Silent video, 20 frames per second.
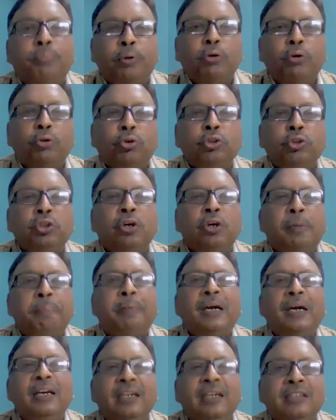protos or
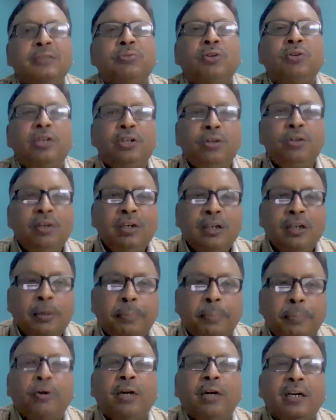pilots for your
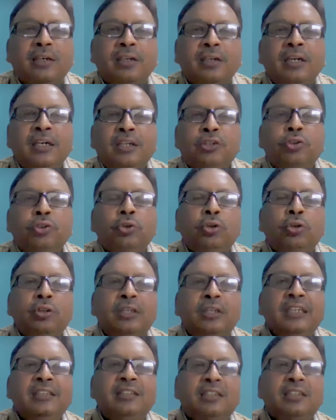product.
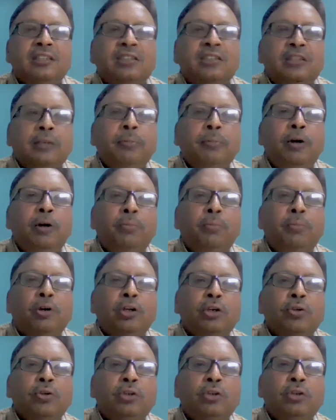So this system on
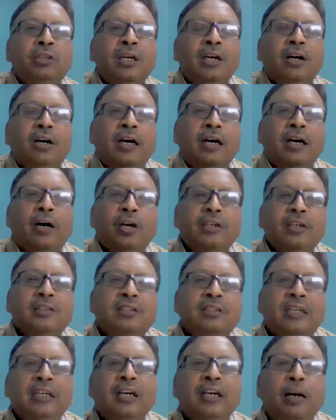modules or
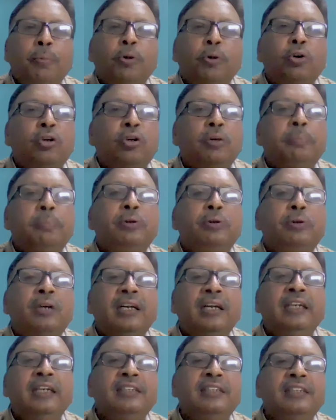single board computer
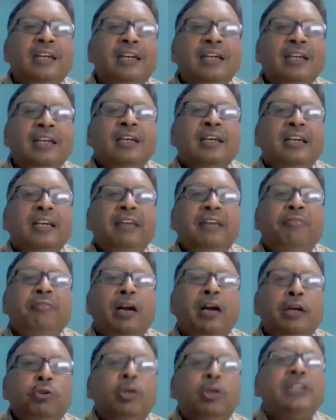is a
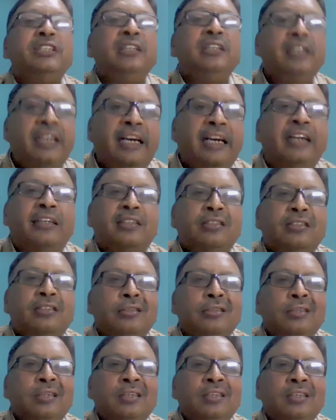evaluation kit.
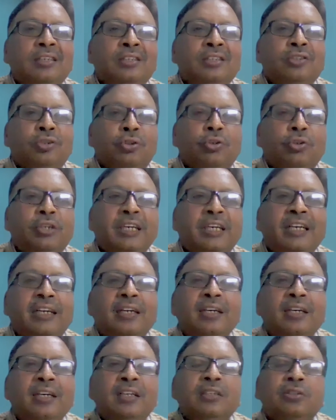
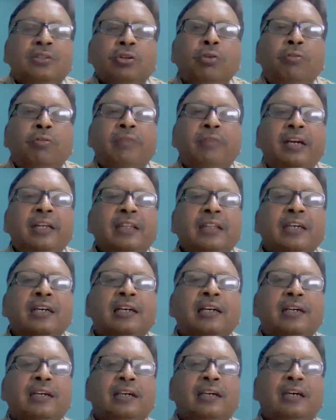Okay, so
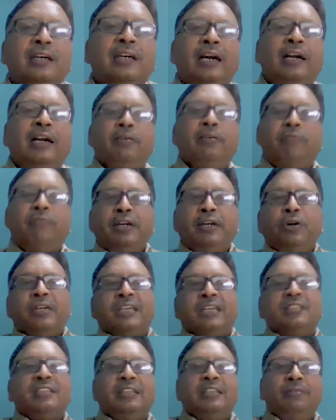when your
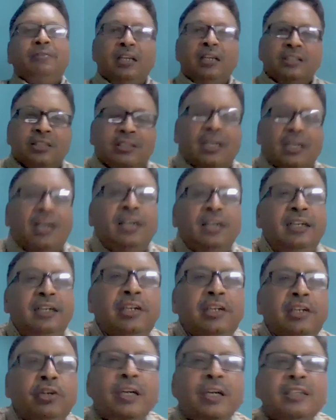testing will start,
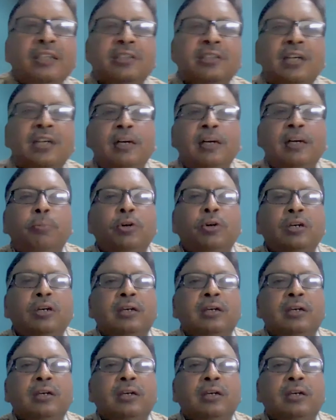you can start